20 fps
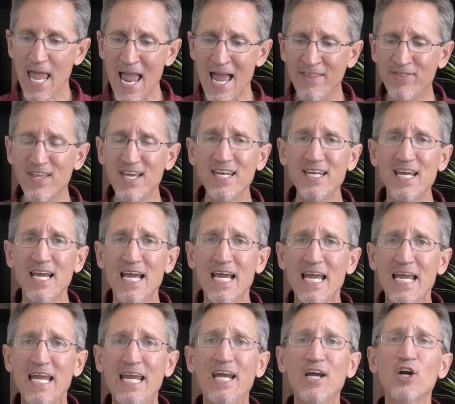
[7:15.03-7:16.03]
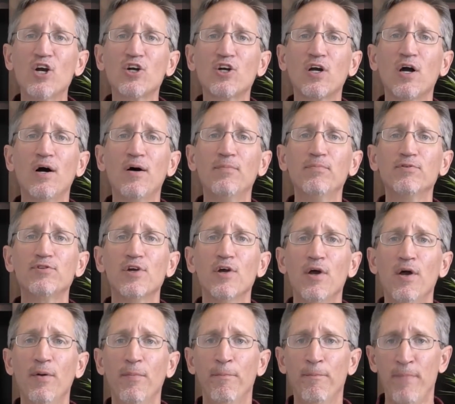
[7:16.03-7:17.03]
And then here comes
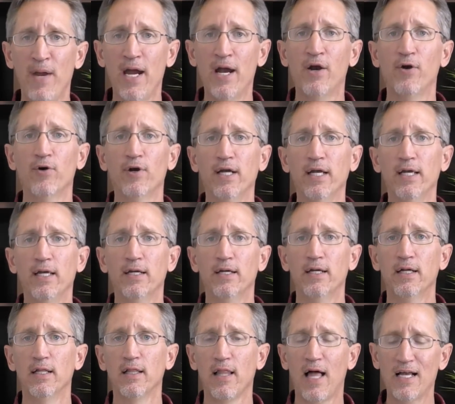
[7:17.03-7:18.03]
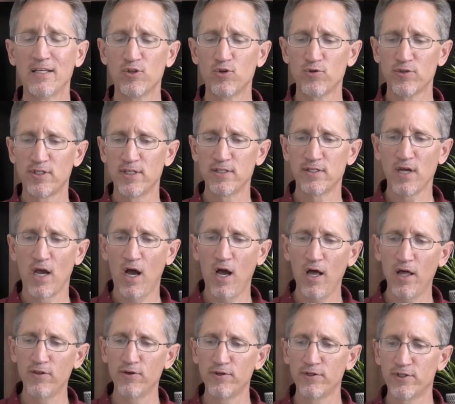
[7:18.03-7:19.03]
Mary, Lazarus'
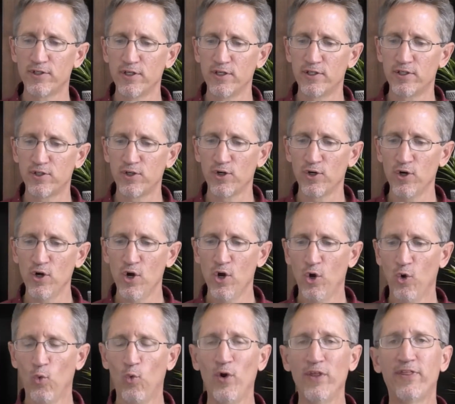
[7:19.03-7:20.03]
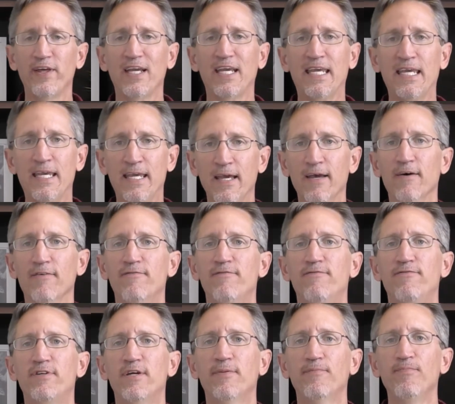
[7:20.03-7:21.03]
other sister, with a
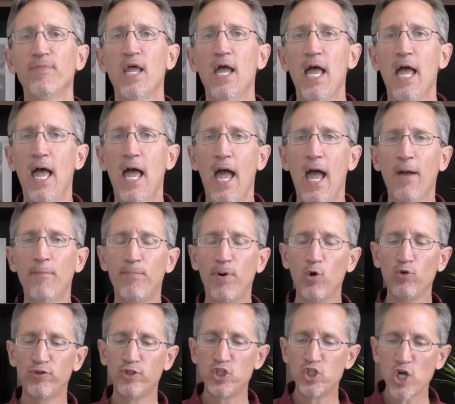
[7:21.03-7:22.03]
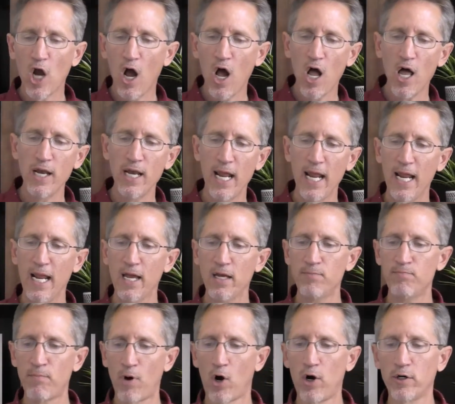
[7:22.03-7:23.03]
gift. And both John
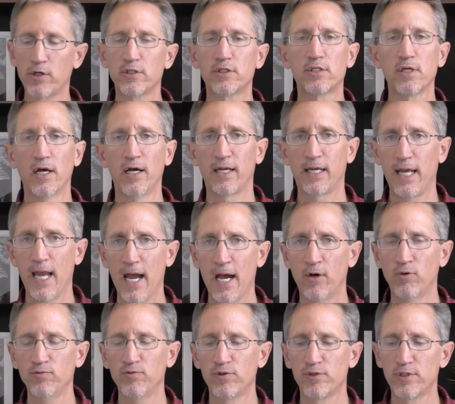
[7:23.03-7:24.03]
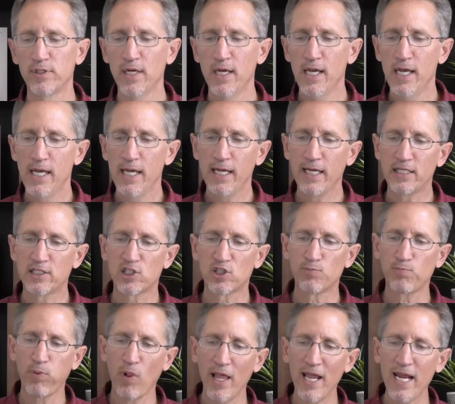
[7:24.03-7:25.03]
and Mark's accounts
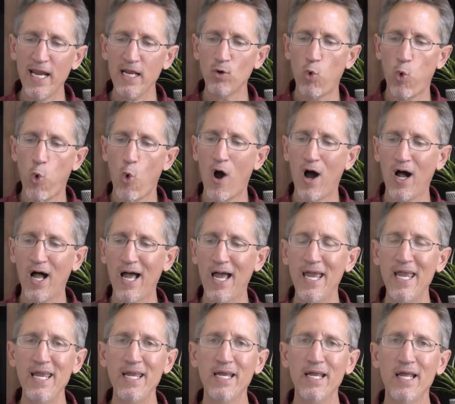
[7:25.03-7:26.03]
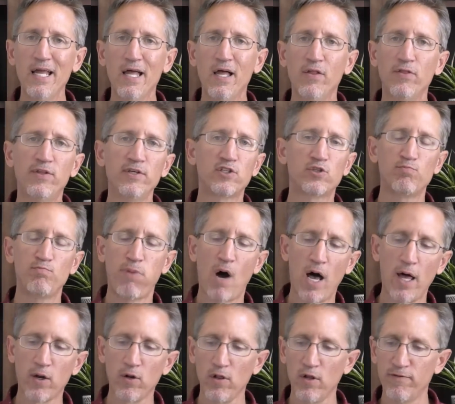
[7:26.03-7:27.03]
explain why this
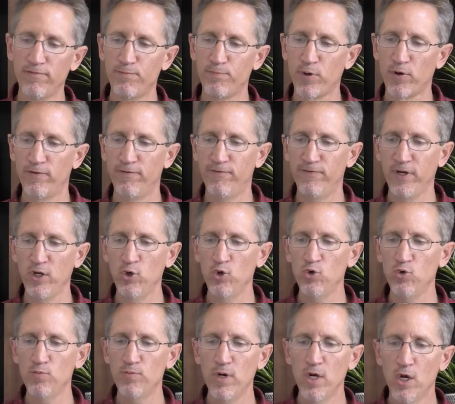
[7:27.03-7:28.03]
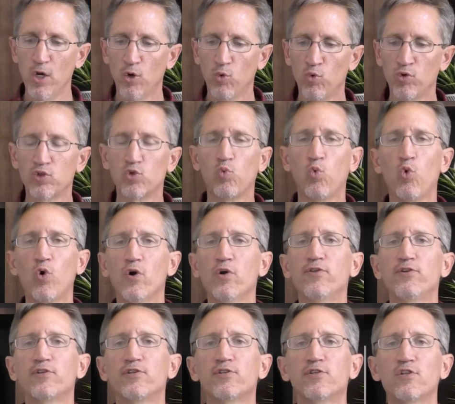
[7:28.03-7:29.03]
bottle of perfume was
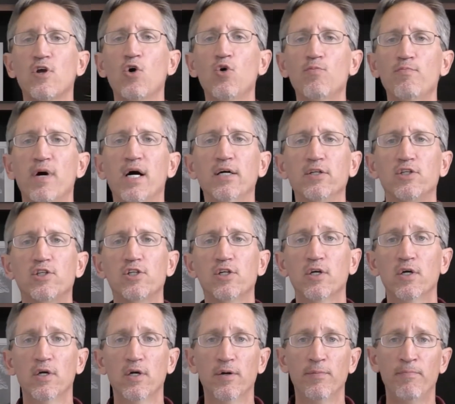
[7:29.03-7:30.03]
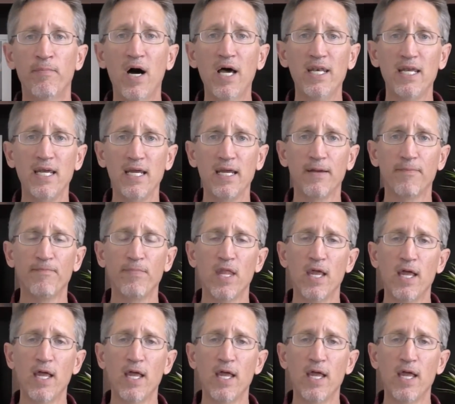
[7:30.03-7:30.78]
worth so much money.